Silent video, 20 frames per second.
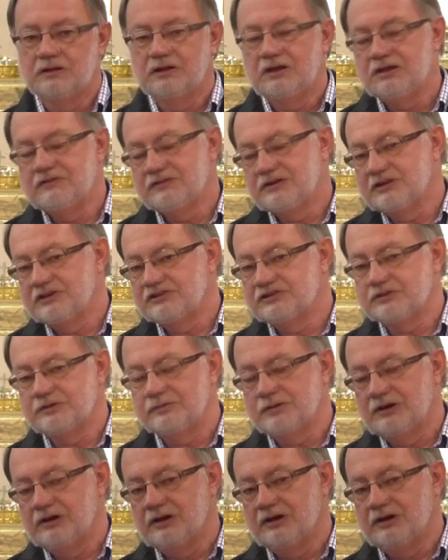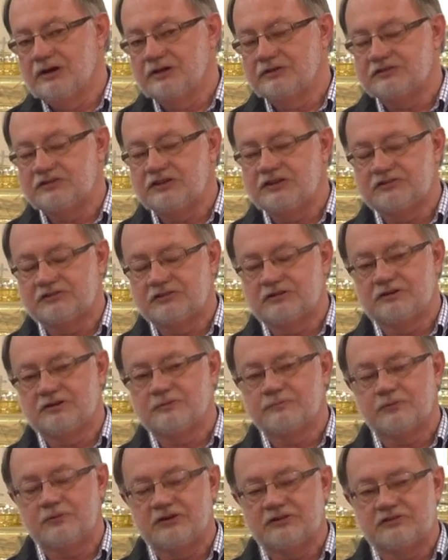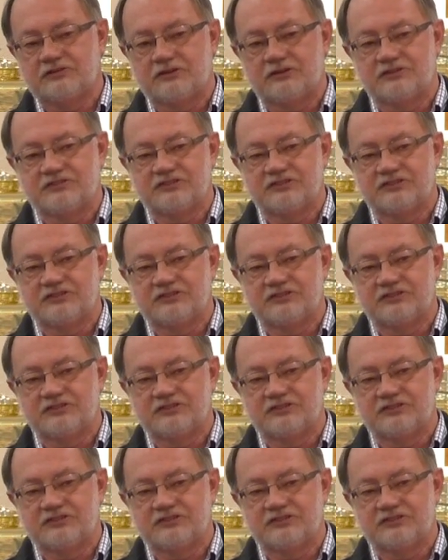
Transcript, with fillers: Even as a, a teacher and a preacher,